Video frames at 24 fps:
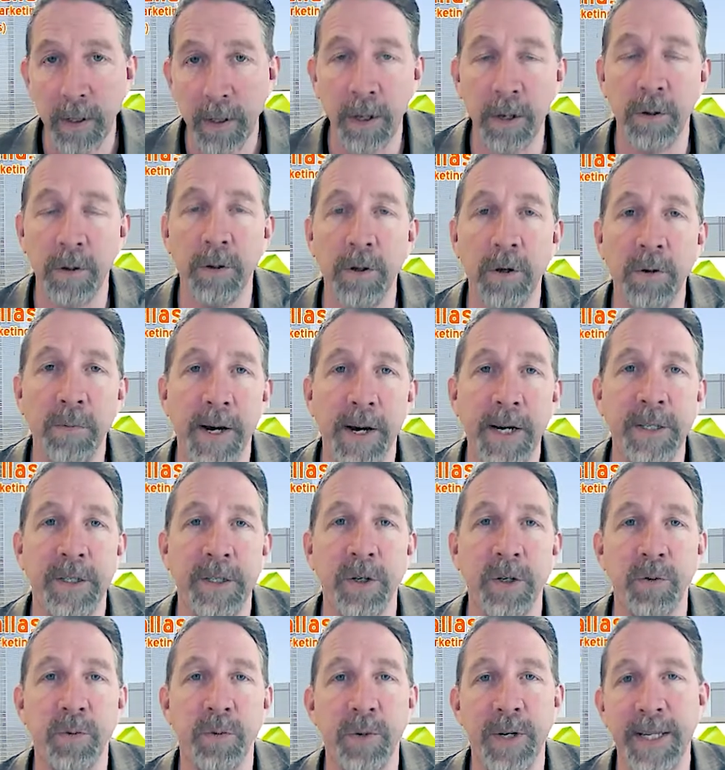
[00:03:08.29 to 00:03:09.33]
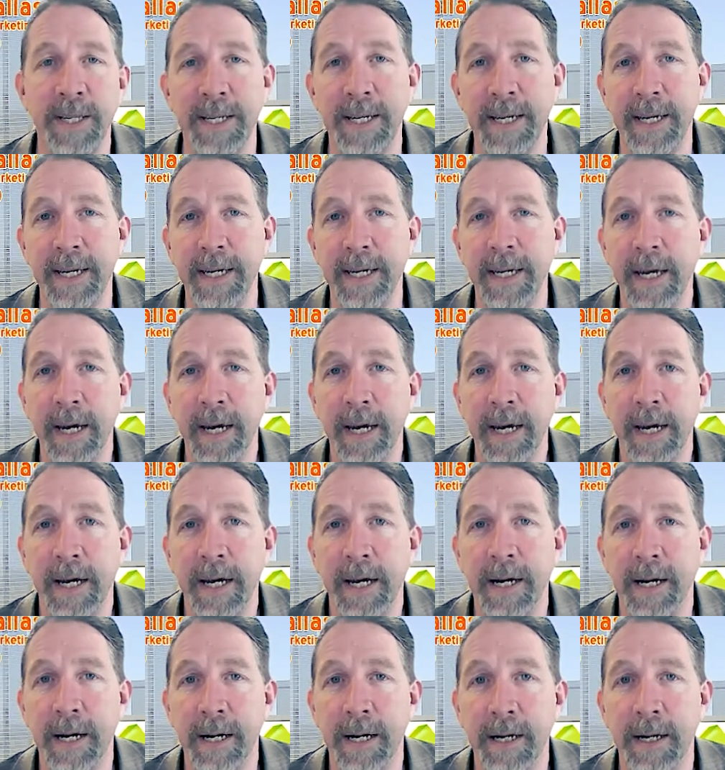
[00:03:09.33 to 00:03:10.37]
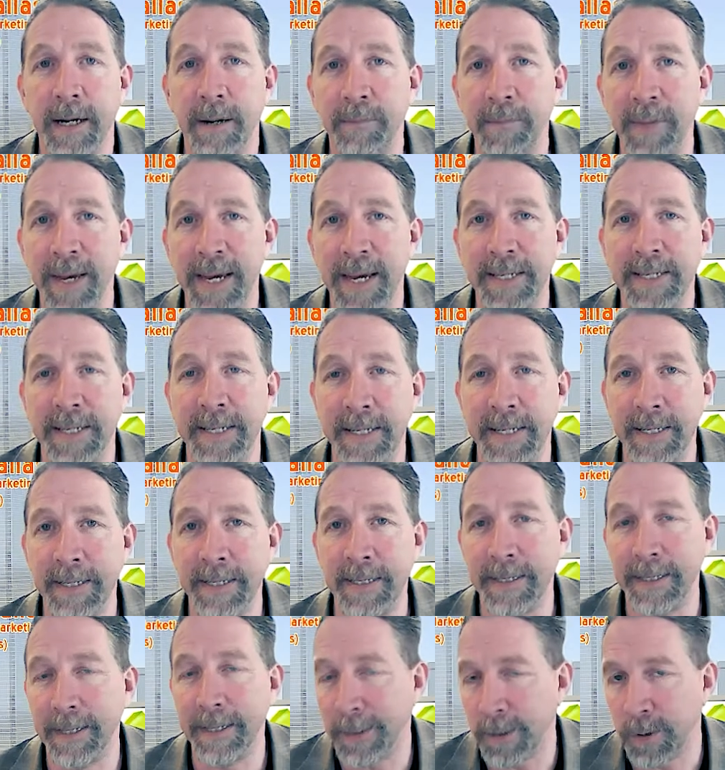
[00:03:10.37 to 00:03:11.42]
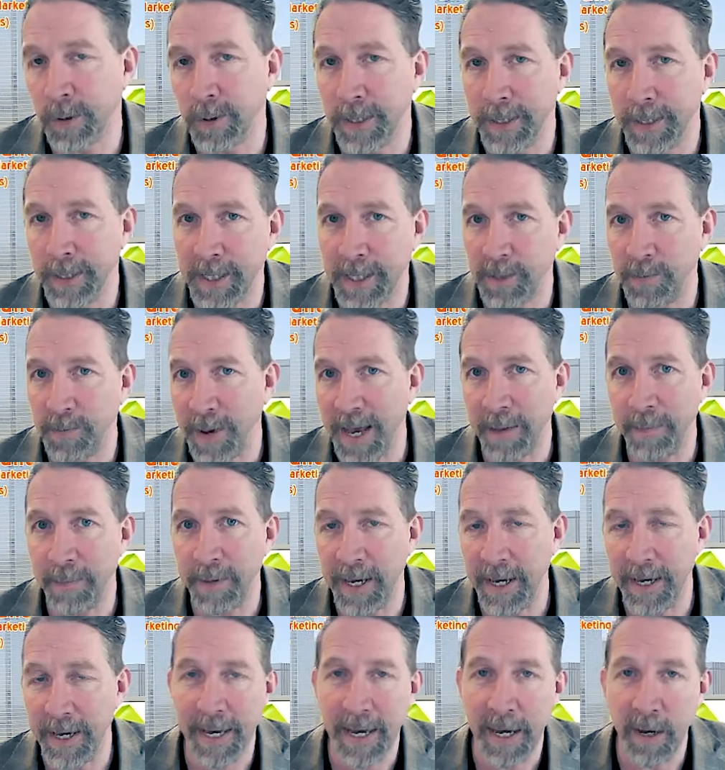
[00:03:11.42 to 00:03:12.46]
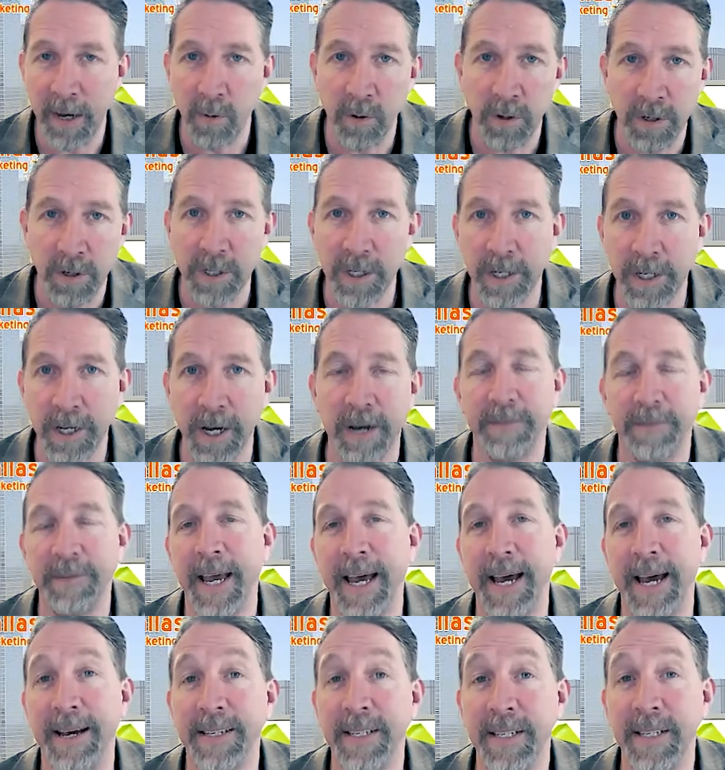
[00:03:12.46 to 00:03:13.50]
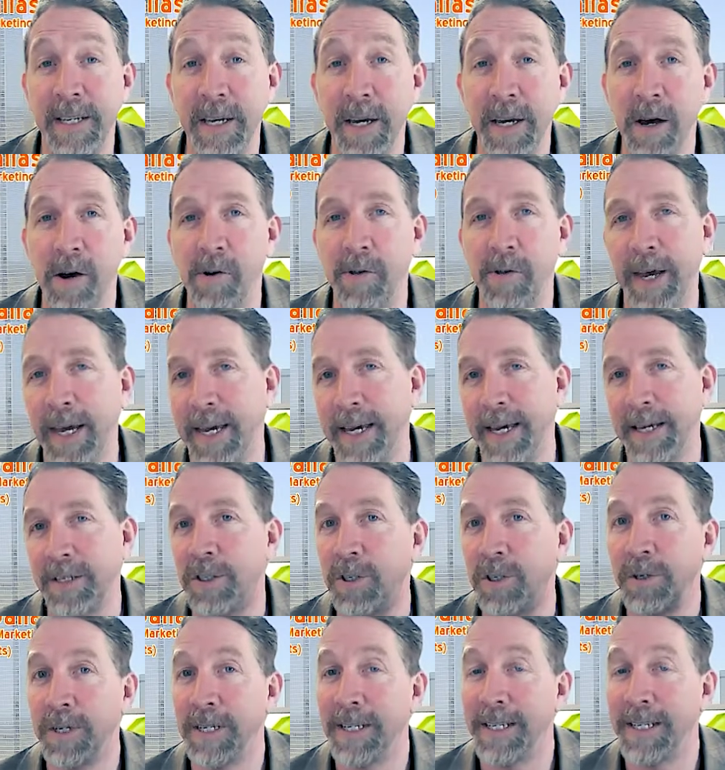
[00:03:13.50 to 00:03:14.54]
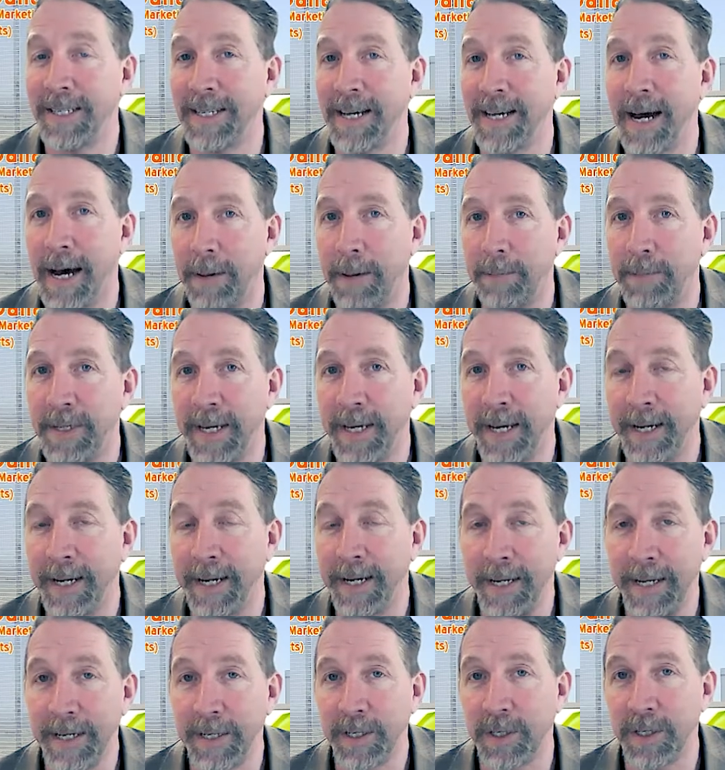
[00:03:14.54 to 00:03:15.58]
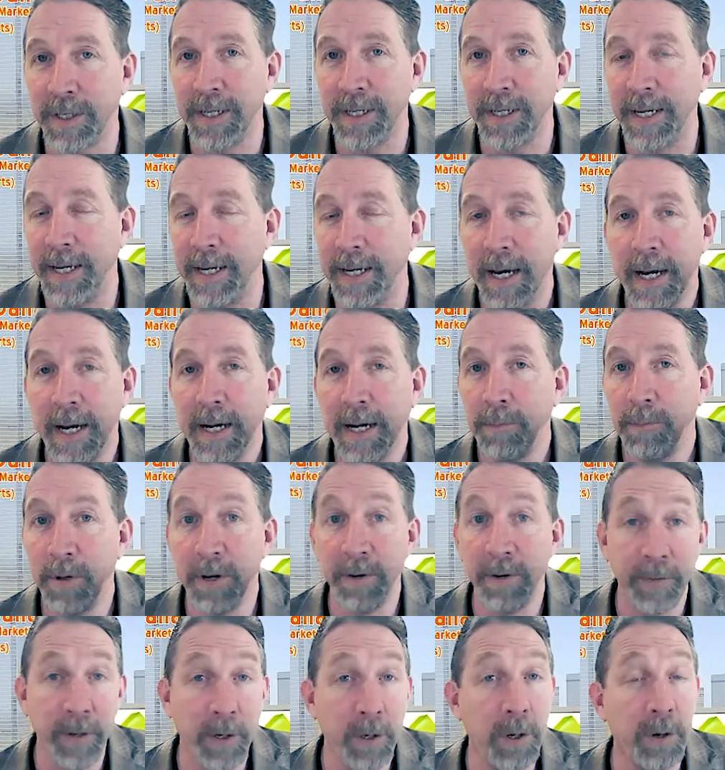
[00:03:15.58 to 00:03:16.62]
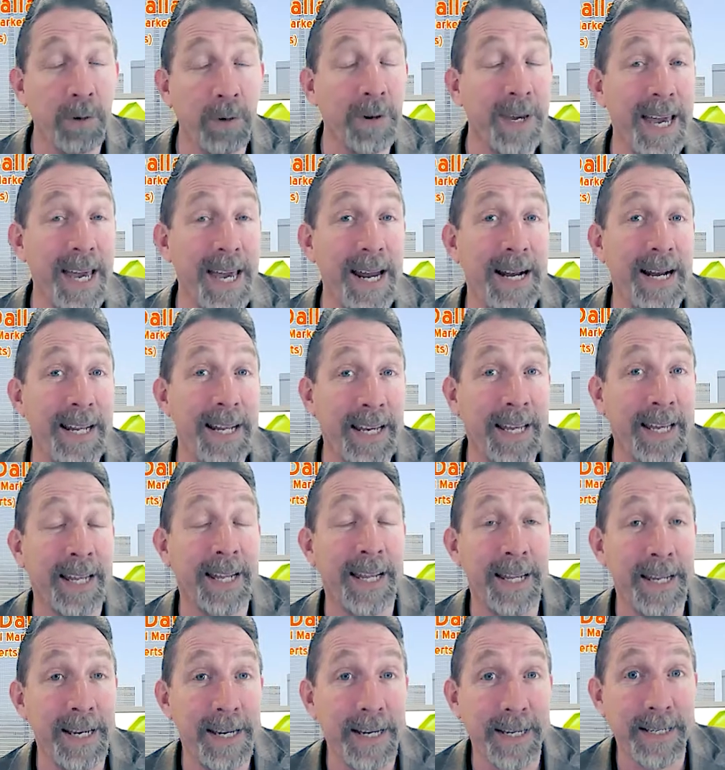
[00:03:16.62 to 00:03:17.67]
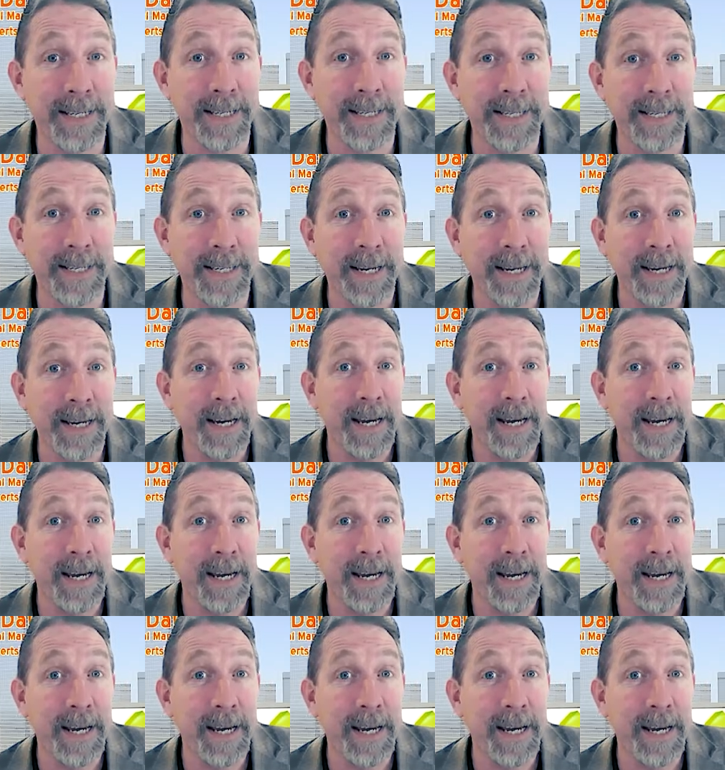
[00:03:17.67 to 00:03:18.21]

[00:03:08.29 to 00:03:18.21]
You know, you might do really amazing sort of spammy keyword stuffed SEO that gets you to the top 10 initially, but if you don't get any clicks,